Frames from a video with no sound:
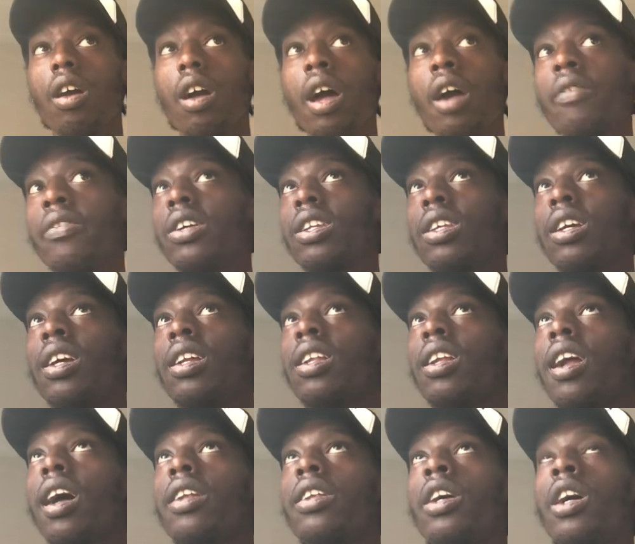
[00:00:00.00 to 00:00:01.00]
everything
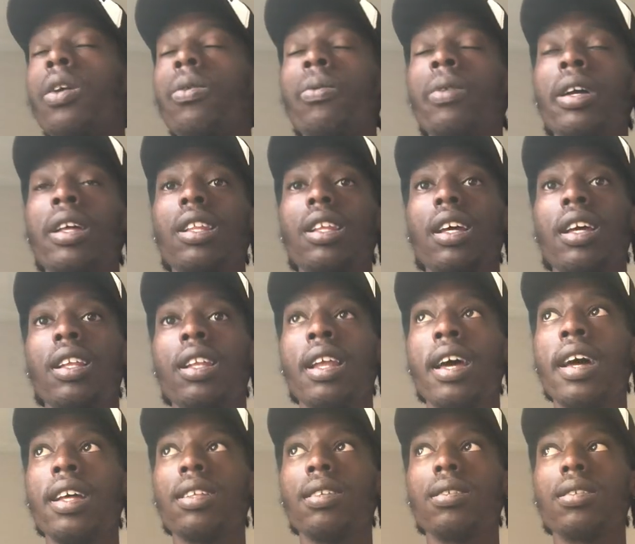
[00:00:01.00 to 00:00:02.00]
that I dealt with in
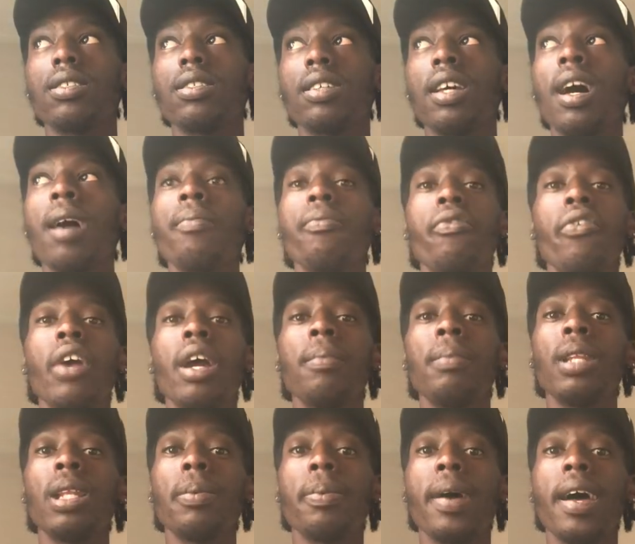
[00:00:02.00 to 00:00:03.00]
that time
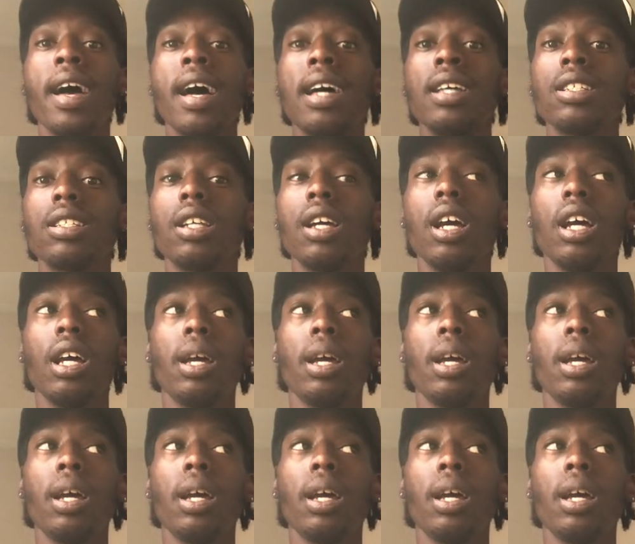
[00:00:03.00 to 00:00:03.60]
frame in the past